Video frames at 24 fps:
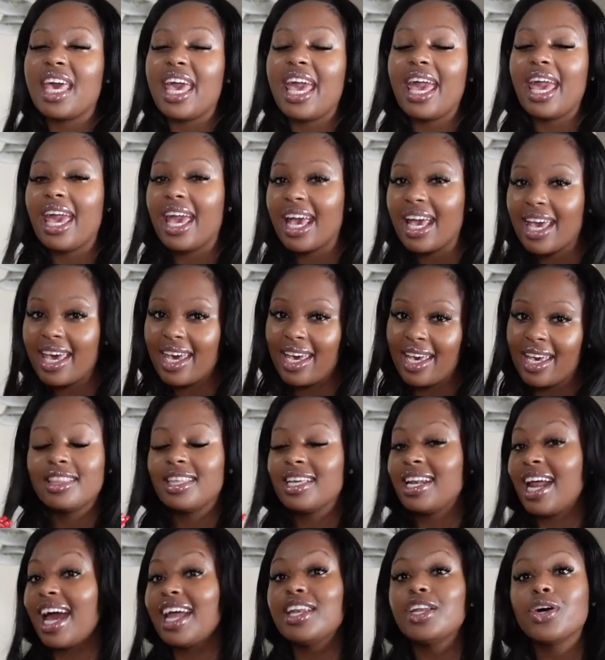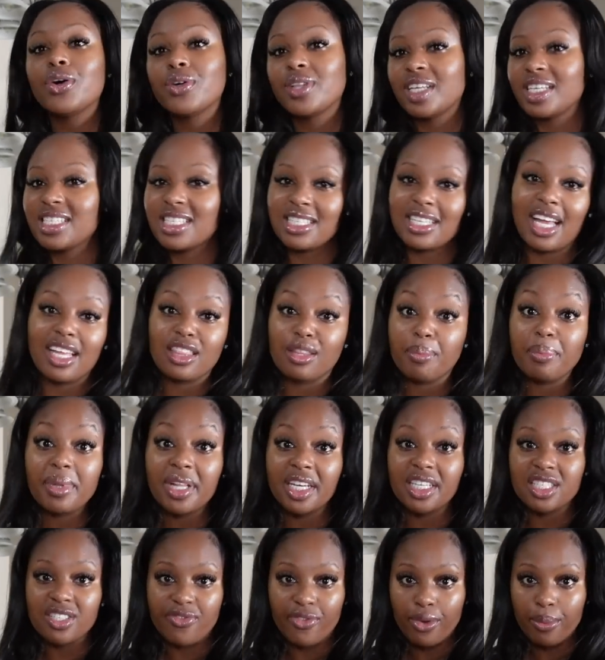ick, then I know that's not the
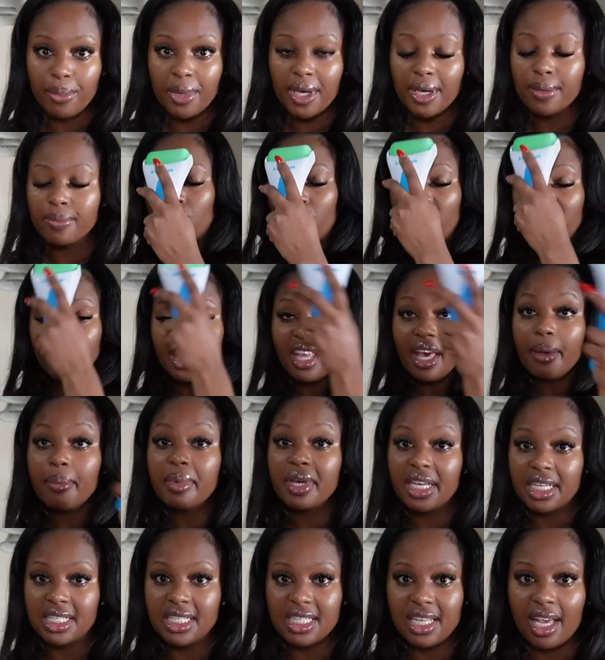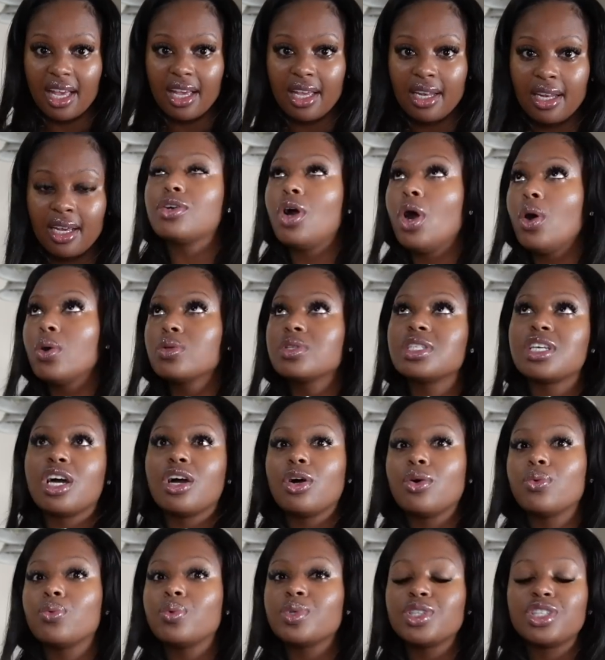place for me. With that being said, the
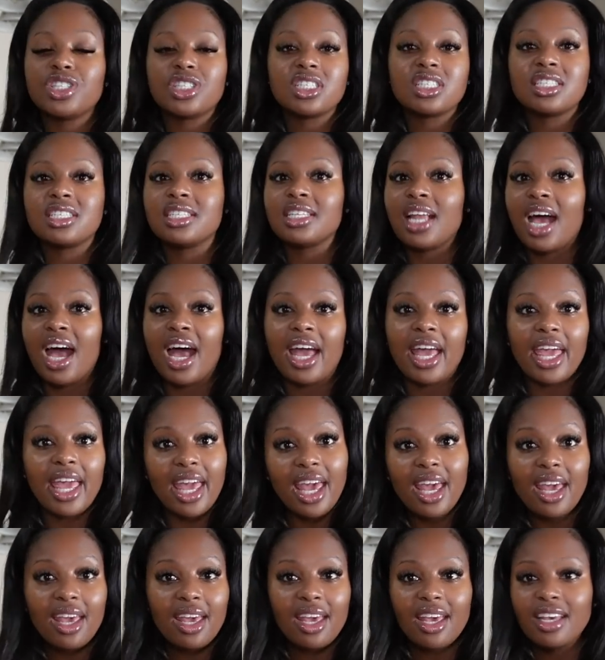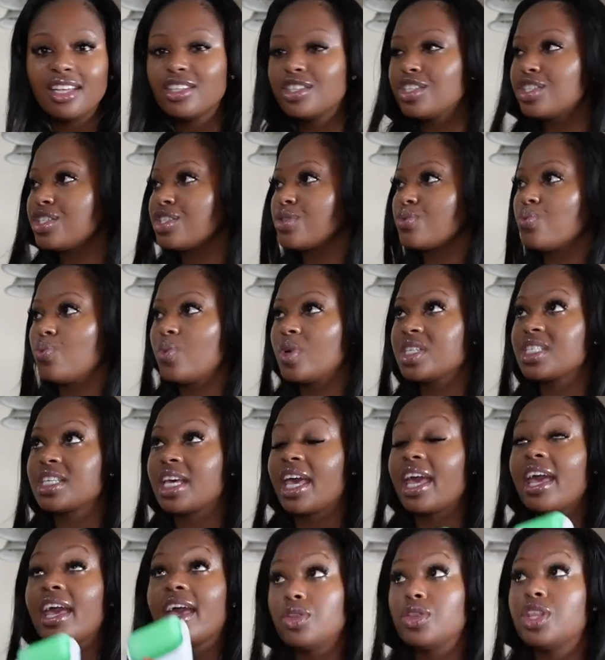hotel was just not it. It just wasn't
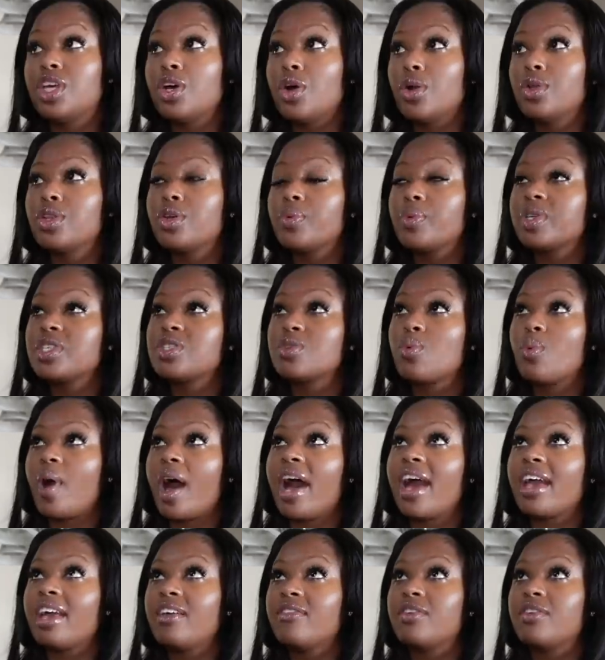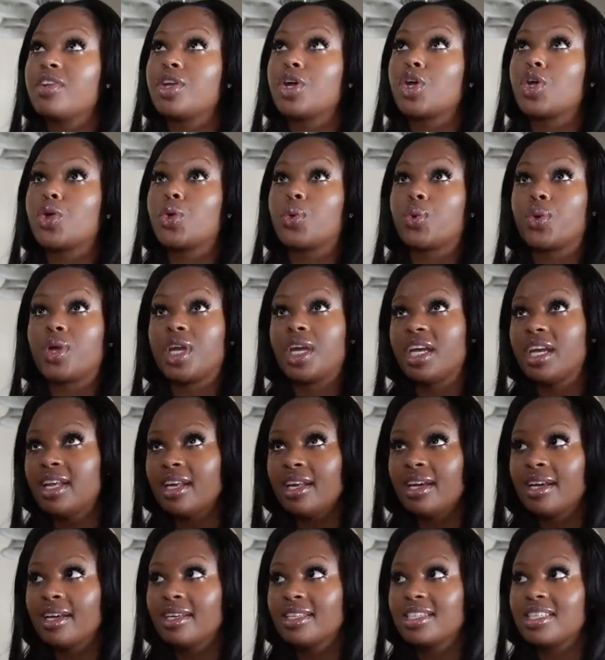it. The only reason why I even
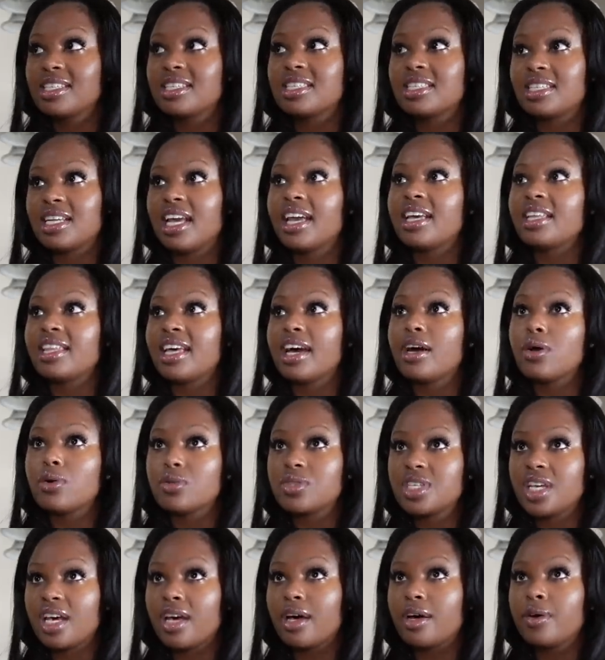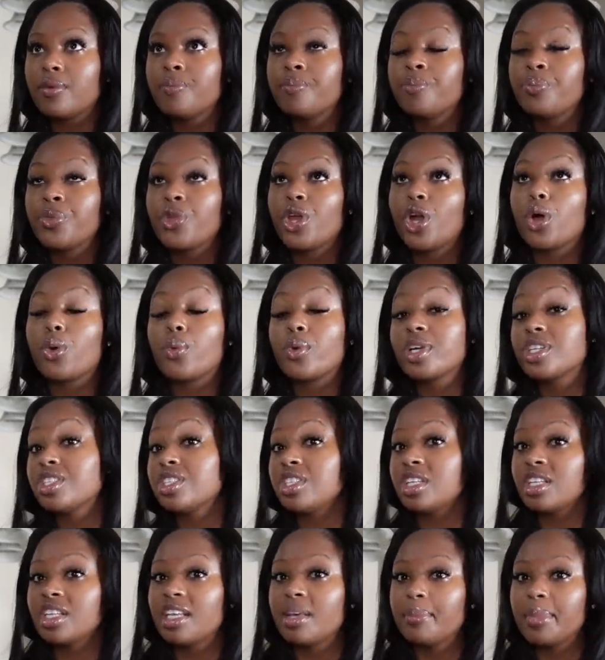agreed to stay at that hotel
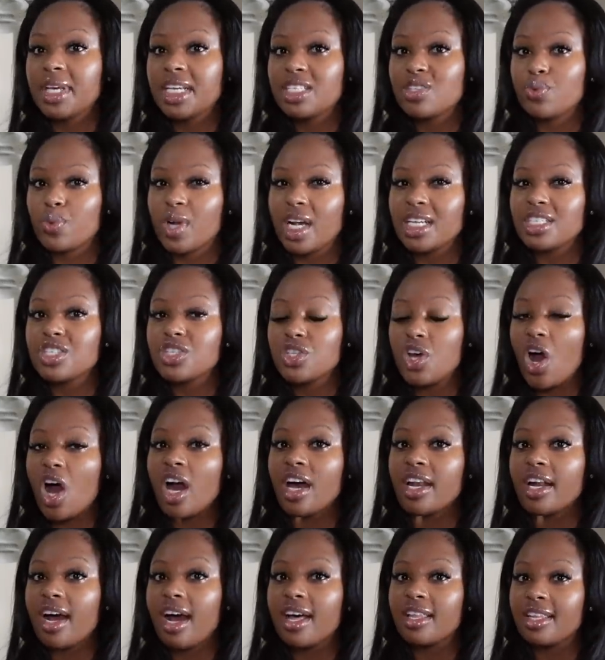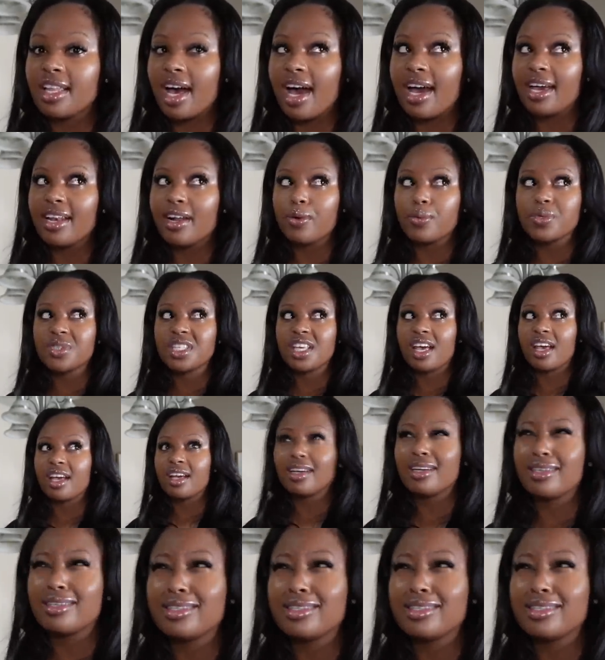originally, because when I saw it online, I was like,